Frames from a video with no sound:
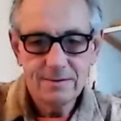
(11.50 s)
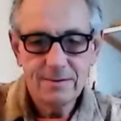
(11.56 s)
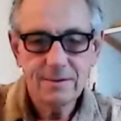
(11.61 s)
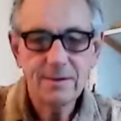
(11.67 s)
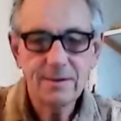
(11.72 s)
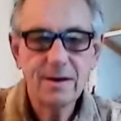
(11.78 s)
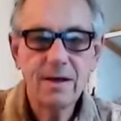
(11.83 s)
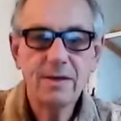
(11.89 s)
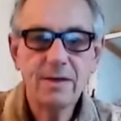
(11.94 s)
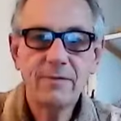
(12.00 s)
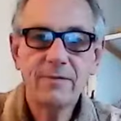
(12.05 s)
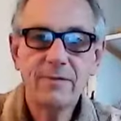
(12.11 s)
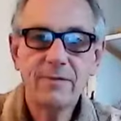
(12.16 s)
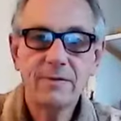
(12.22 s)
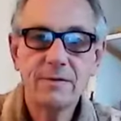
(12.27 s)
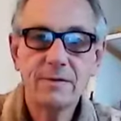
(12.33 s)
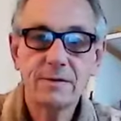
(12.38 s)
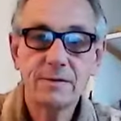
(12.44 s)

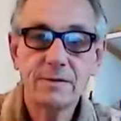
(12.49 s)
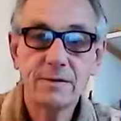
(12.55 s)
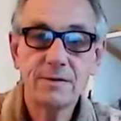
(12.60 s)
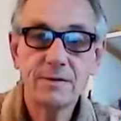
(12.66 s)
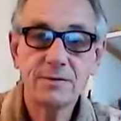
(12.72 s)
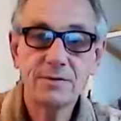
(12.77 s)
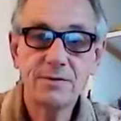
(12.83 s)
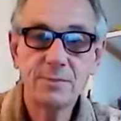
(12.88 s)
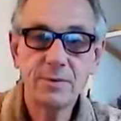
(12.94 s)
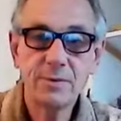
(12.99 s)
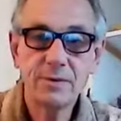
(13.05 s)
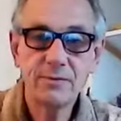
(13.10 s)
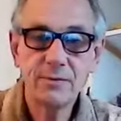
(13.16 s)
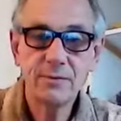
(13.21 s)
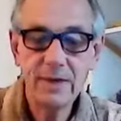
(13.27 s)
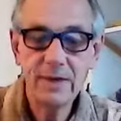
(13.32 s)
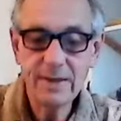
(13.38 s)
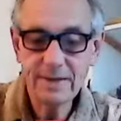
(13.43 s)
Life is to be
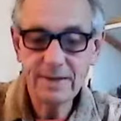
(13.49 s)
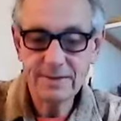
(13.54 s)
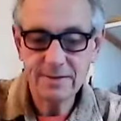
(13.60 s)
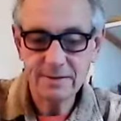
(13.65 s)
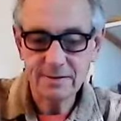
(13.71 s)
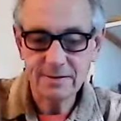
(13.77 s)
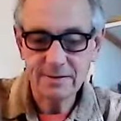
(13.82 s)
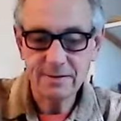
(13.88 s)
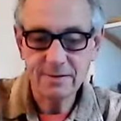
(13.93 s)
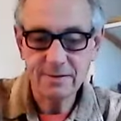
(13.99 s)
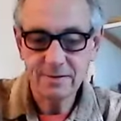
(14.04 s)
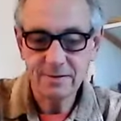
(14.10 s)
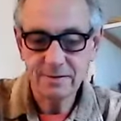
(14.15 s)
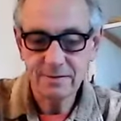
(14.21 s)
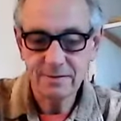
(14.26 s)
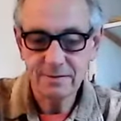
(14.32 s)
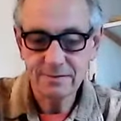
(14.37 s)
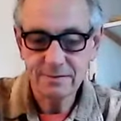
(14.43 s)
related.
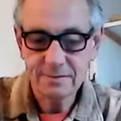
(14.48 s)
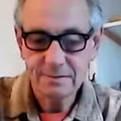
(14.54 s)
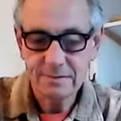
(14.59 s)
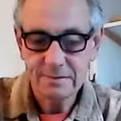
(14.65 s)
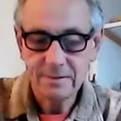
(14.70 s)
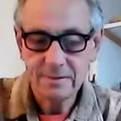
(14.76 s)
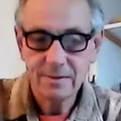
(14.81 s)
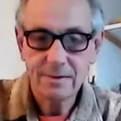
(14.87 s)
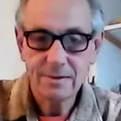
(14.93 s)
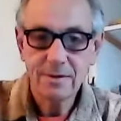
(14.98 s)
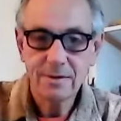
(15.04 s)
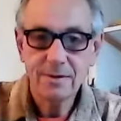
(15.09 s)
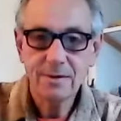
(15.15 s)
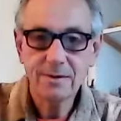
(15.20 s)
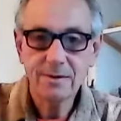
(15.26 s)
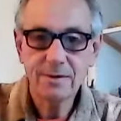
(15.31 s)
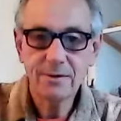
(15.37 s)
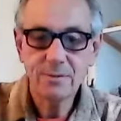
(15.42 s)

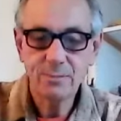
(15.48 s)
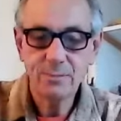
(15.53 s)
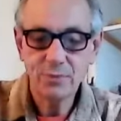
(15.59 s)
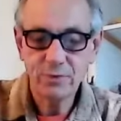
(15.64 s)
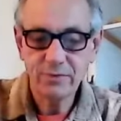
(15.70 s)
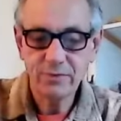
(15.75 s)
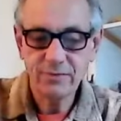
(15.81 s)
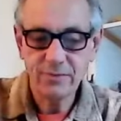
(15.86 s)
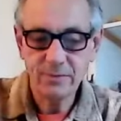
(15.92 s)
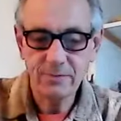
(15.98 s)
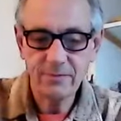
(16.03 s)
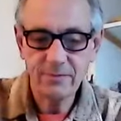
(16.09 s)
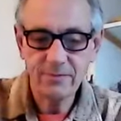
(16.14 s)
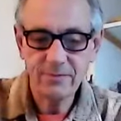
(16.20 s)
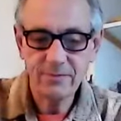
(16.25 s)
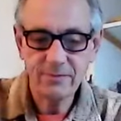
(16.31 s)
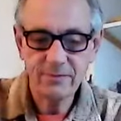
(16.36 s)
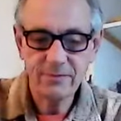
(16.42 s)
A little book
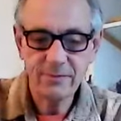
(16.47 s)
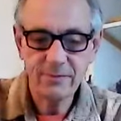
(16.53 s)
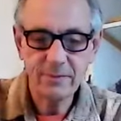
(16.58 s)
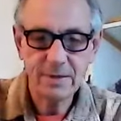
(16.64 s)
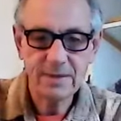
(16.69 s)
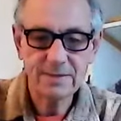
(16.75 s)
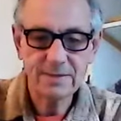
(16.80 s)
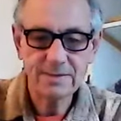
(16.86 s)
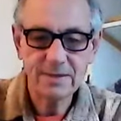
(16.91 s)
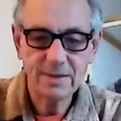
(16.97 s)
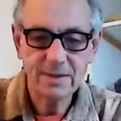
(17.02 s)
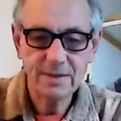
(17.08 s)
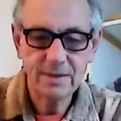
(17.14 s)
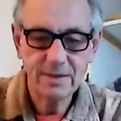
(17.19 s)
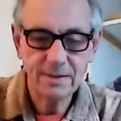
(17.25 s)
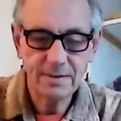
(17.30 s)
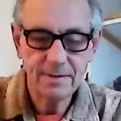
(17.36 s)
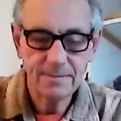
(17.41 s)
from Vimala
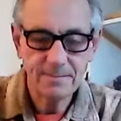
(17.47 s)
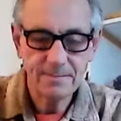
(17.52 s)
Thakar,